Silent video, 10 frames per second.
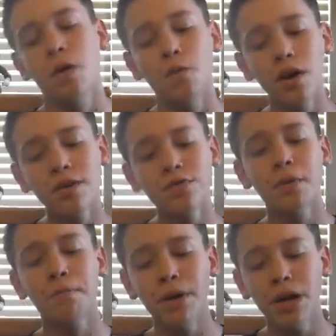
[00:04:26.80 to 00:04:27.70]
one of
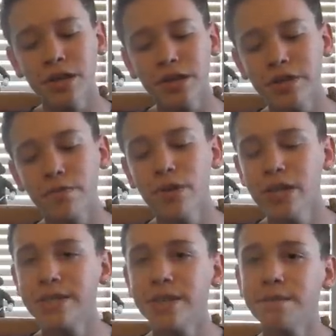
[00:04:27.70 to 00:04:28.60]
the best
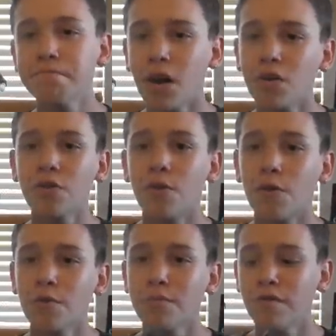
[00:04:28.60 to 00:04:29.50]
recent modern
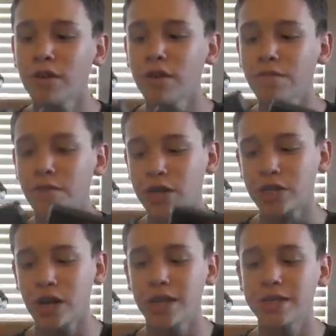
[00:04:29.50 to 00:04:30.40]
horror movie
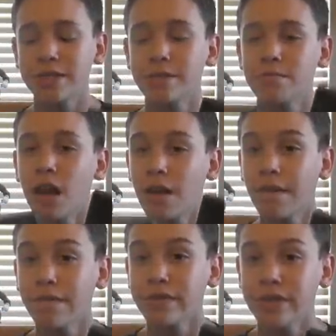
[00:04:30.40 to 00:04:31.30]
franchise I've
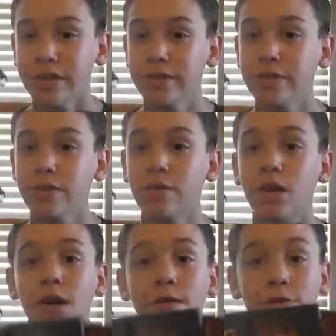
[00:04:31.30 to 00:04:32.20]
ever seen, so
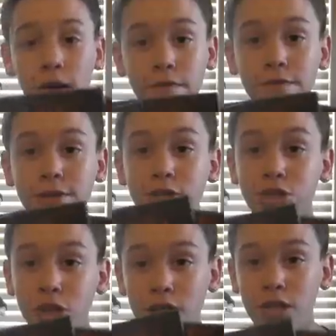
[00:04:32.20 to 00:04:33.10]
definitely
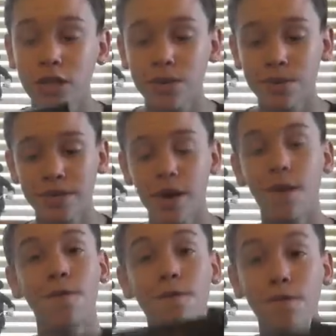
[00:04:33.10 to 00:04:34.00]
check this series
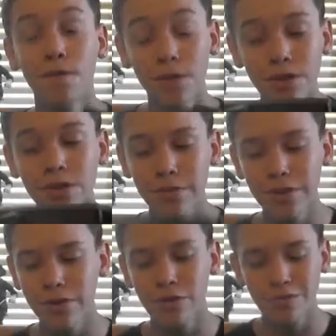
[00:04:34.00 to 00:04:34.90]
out. Really,
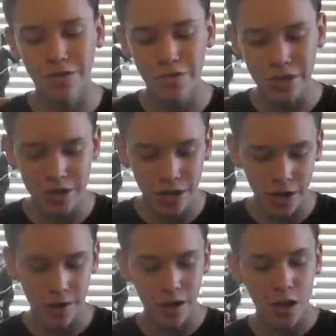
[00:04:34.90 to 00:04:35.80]
really cool movies,
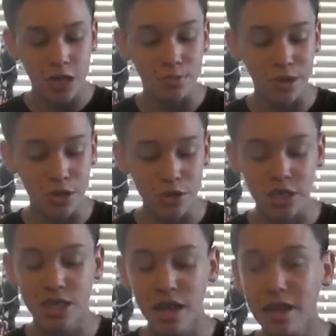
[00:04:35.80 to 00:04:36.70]
especially the
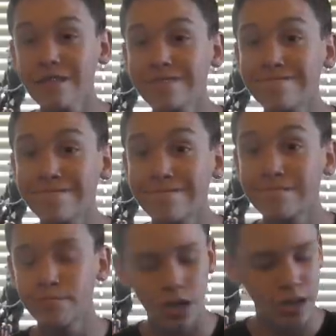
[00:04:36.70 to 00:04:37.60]
second.
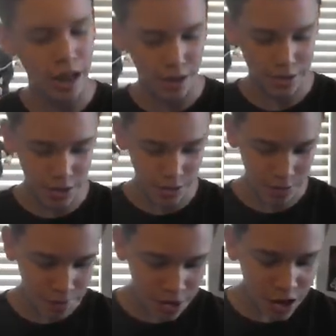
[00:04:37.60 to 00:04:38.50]
But yeah, so
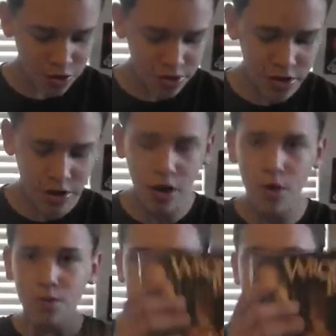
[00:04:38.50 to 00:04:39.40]
there you
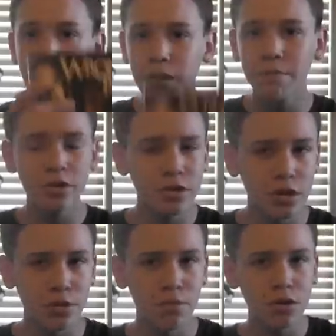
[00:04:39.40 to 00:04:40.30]
go. There's my opinion
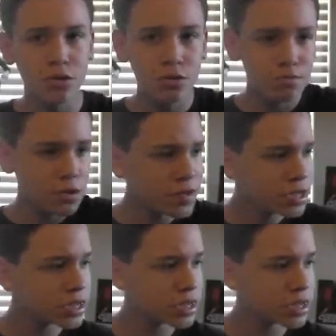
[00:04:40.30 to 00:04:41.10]
on the Wrong Turn movies.